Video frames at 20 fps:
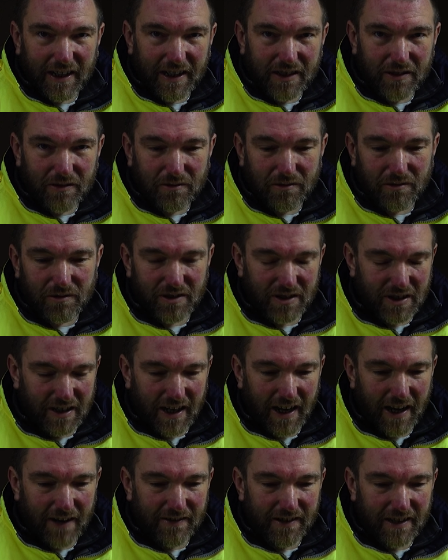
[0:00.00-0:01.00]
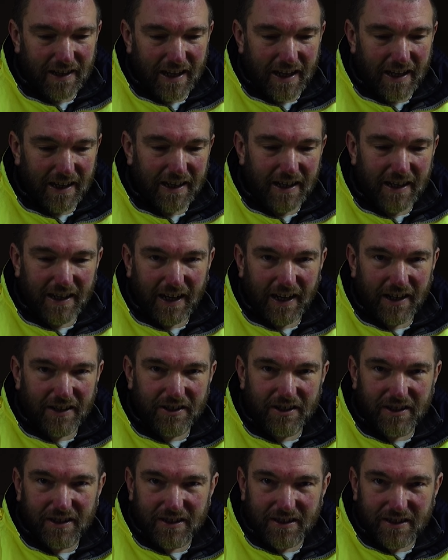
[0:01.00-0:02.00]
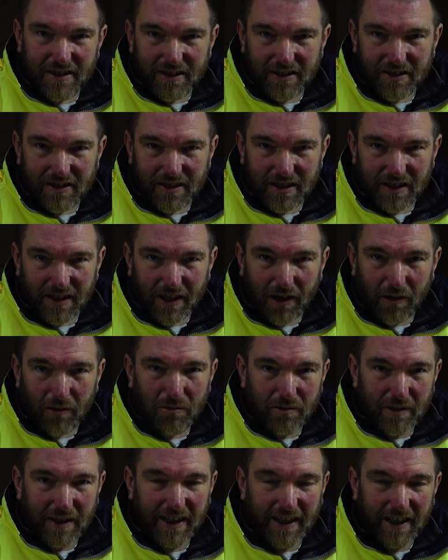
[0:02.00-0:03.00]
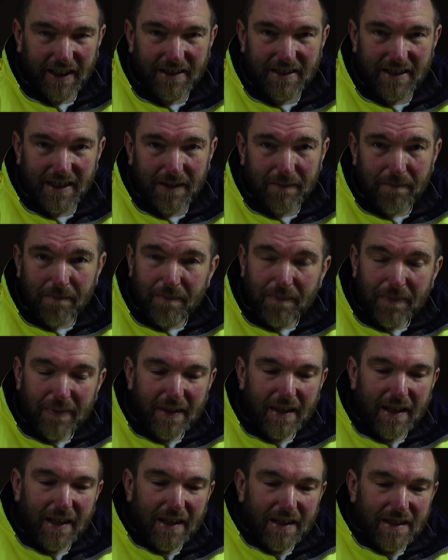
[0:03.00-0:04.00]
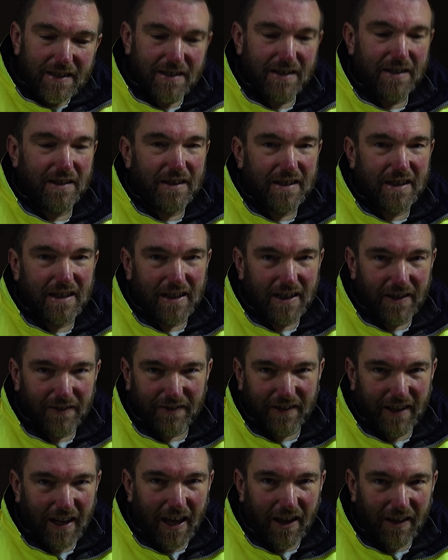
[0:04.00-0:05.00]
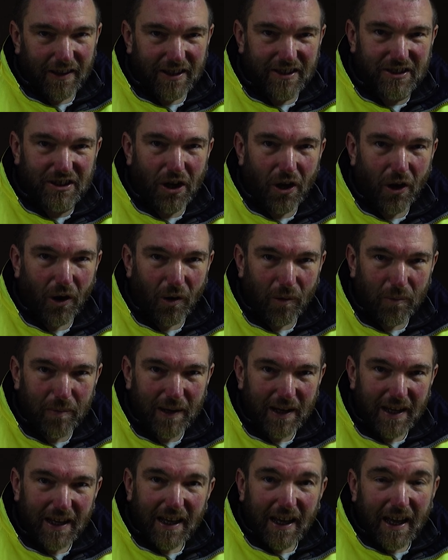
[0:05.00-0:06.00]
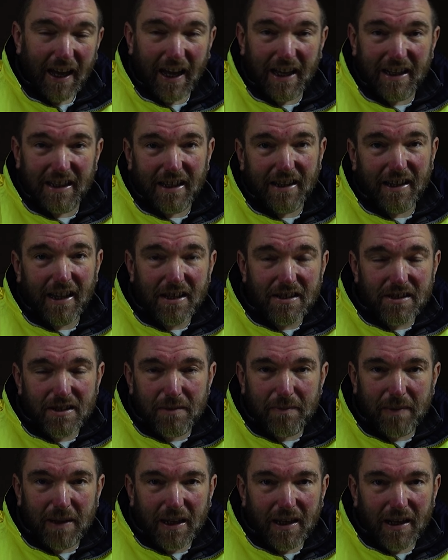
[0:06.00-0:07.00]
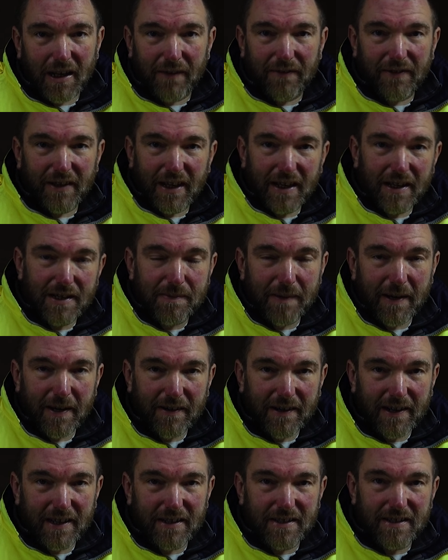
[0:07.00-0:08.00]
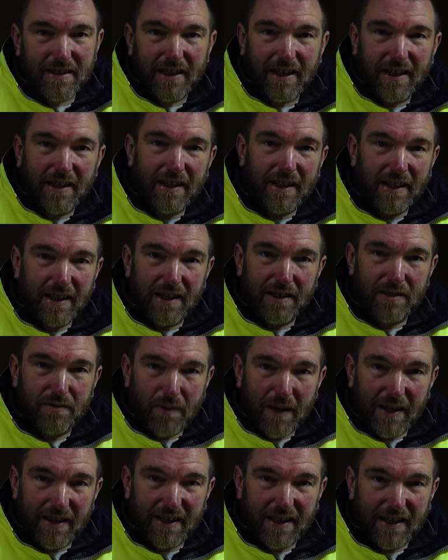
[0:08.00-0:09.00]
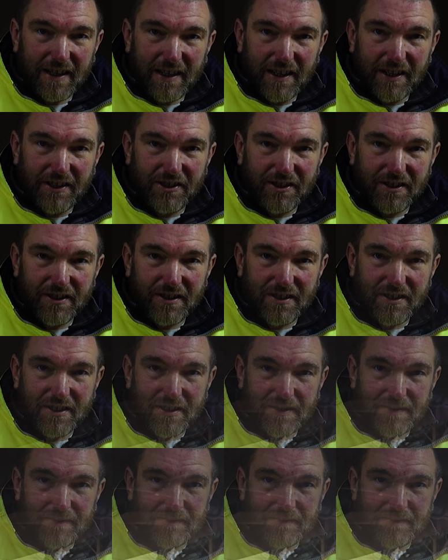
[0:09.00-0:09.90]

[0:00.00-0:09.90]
exhaust and air inlet connections to the old heater so that I can lift it at the top. And that's going to be a lovely experience in these weather conditions.